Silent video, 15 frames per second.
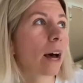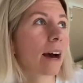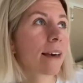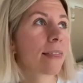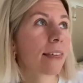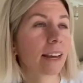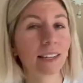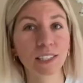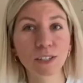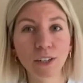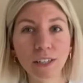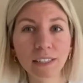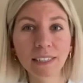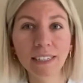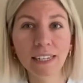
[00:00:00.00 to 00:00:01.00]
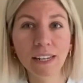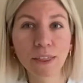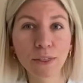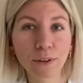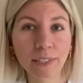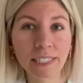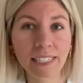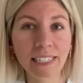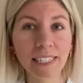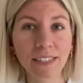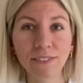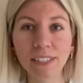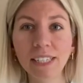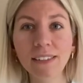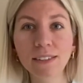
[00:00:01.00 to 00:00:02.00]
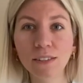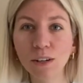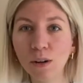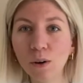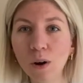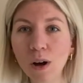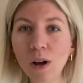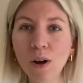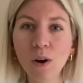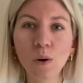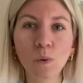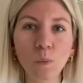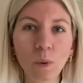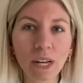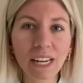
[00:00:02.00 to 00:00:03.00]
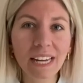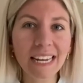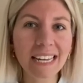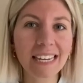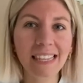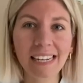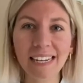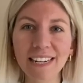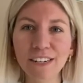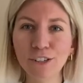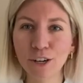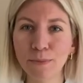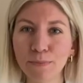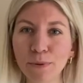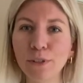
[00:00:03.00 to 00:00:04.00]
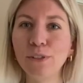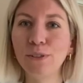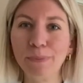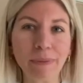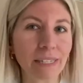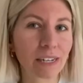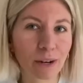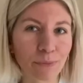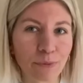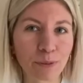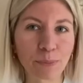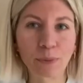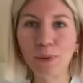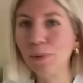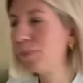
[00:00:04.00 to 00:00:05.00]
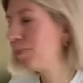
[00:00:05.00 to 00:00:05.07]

I think it's currently 13 degrees, so we need a jumper to be comfortable.